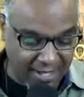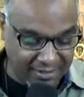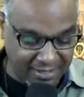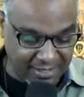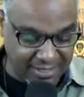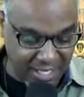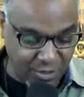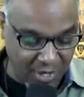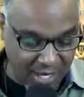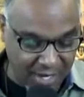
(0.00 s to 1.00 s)
To see
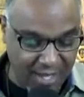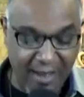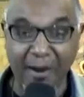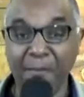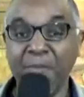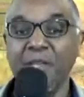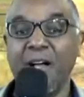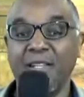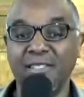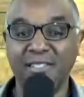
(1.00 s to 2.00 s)
you in there,
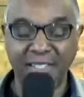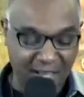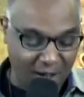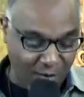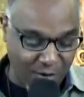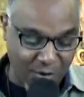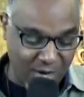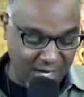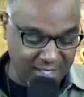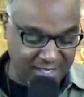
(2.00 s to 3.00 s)
to see y'all
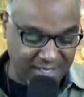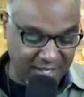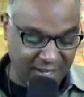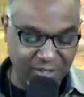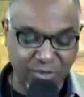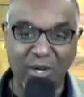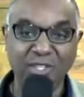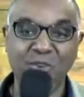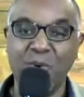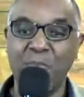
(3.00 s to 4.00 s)
going and to see y'all strong.
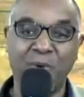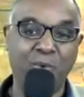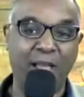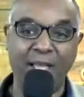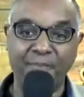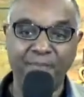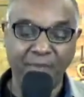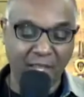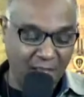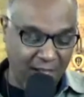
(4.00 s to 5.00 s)
It's going to be great.
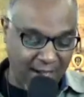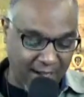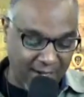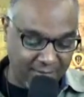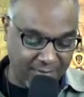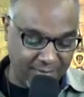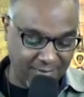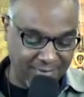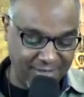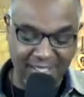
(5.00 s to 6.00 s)

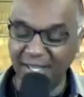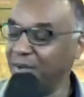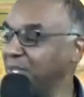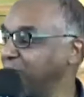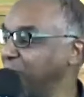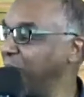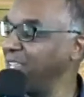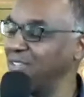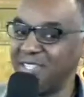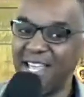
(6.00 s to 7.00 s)
You know, because the way
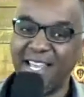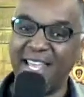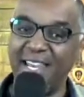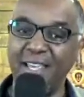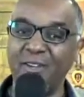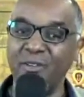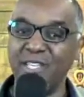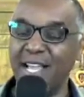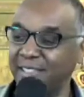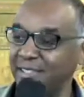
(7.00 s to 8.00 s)
you sang that
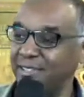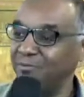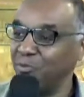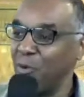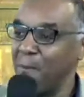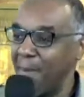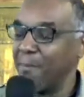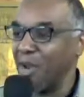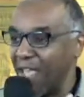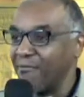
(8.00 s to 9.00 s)
energy, I just
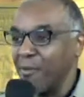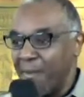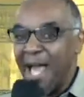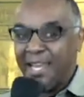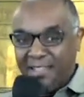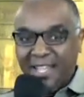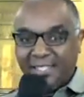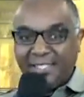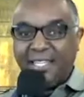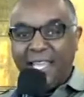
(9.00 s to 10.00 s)
remembered everybody that
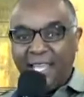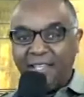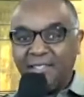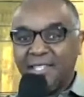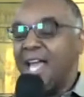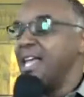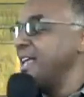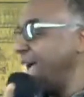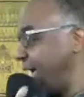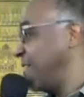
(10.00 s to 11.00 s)
sings at